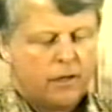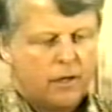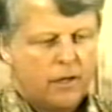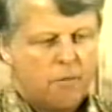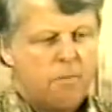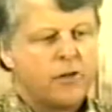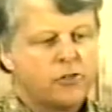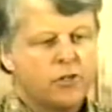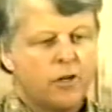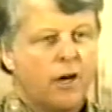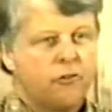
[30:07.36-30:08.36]

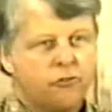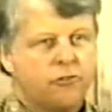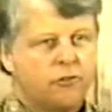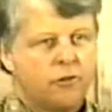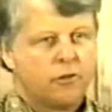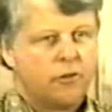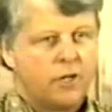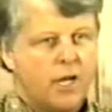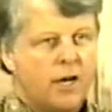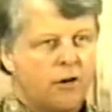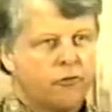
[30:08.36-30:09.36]
Imagine us
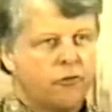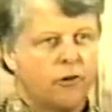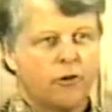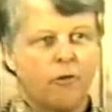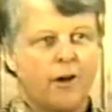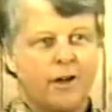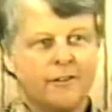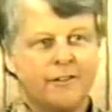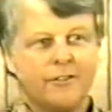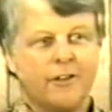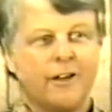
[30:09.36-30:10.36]
now turning around
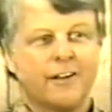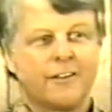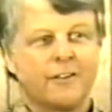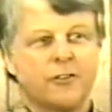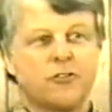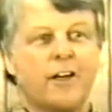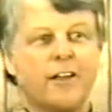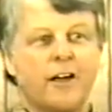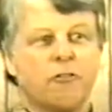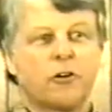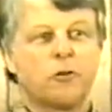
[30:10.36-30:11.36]
and telling the South
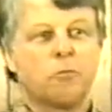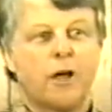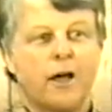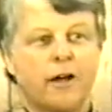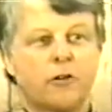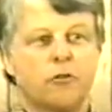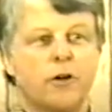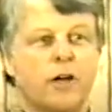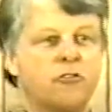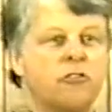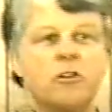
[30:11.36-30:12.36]
African black who
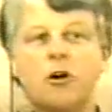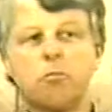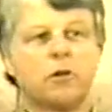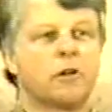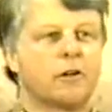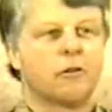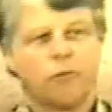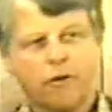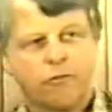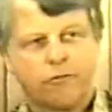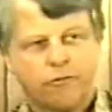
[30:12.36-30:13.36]
has no political
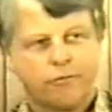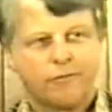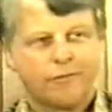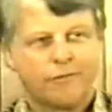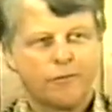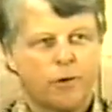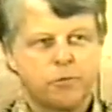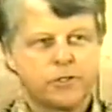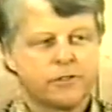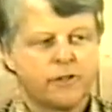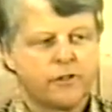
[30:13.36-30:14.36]
ref
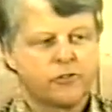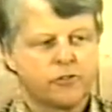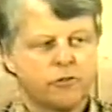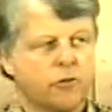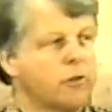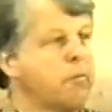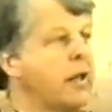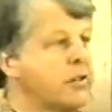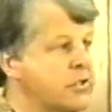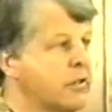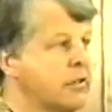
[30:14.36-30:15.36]
representation or the
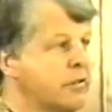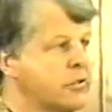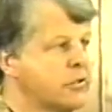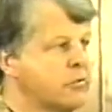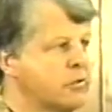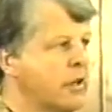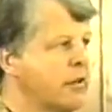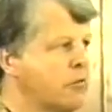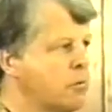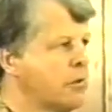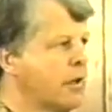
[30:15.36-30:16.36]
Palestinians whose
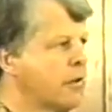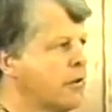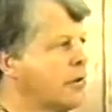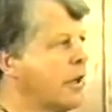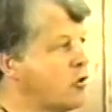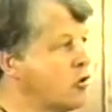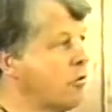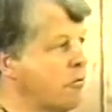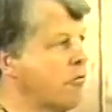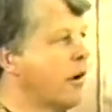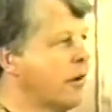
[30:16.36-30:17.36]
land's been taken that they
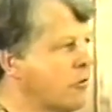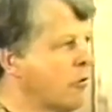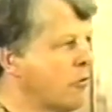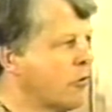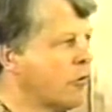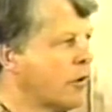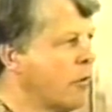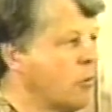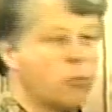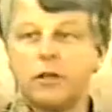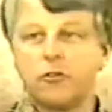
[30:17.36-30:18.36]
shouldn't fight to overthrow the
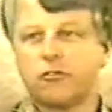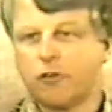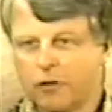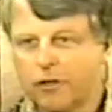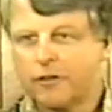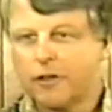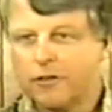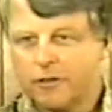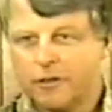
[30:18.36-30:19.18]
government. We certainly did.